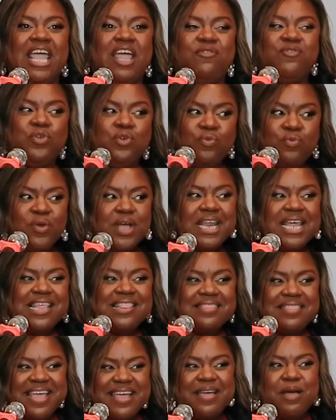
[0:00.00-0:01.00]
If you
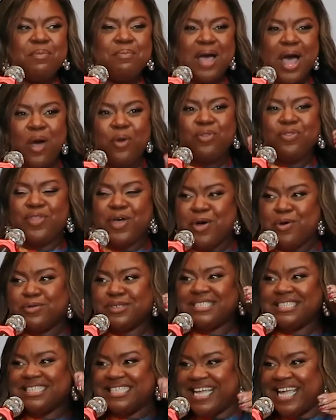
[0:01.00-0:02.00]
really think about
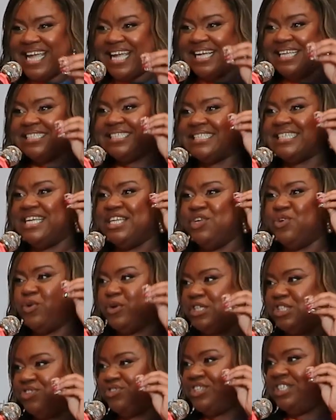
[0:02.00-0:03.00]
those things in
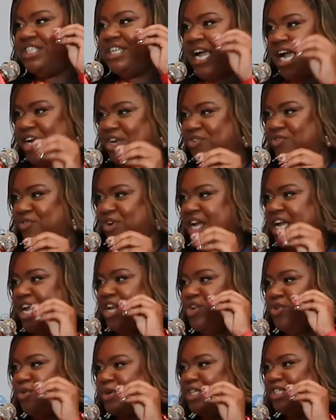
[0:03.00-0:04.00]
your trajectory,
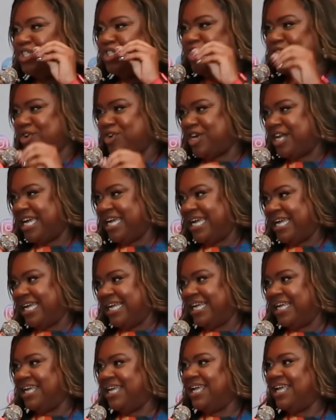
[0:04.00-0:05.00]
in your
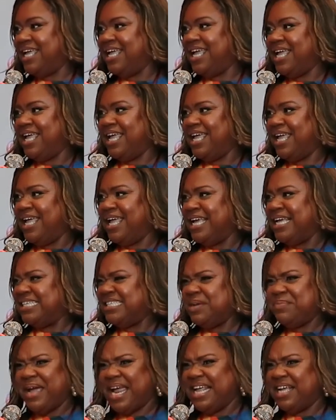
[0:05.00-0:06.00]
journey,
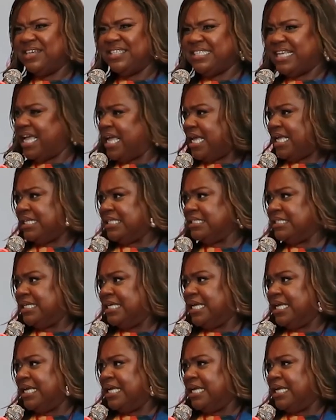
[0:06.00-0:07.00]
somebody that said,
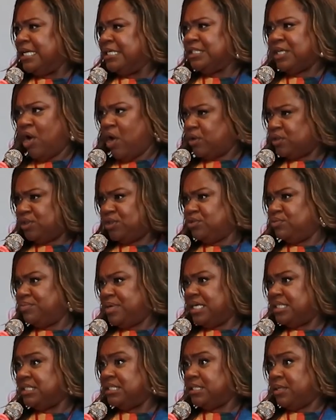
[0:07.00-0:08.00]
talks too
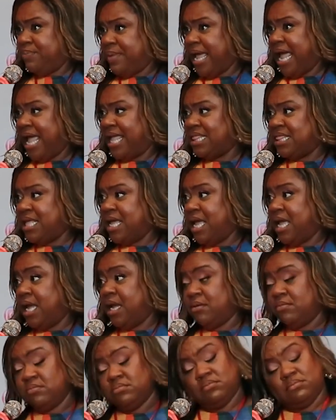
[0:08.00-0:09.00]
much is a bad
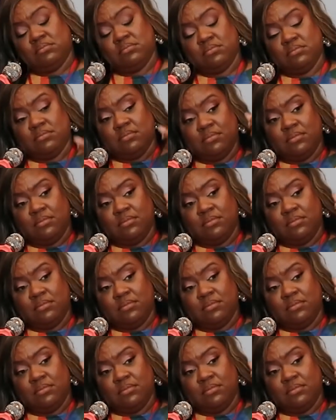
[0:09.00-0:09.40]
thing. Right.